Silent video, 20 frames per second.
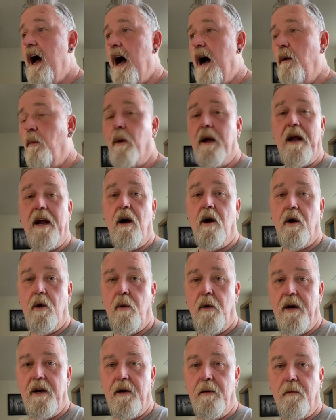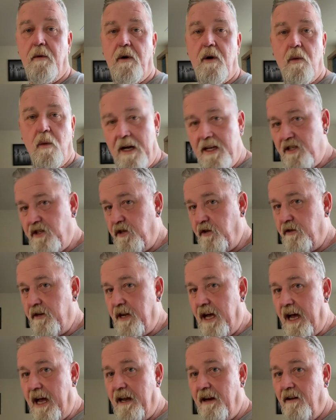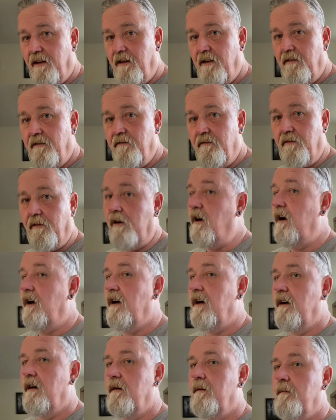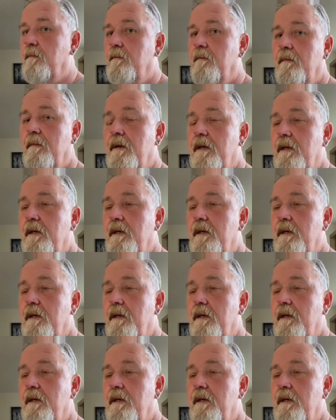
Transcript: we are going to request your title from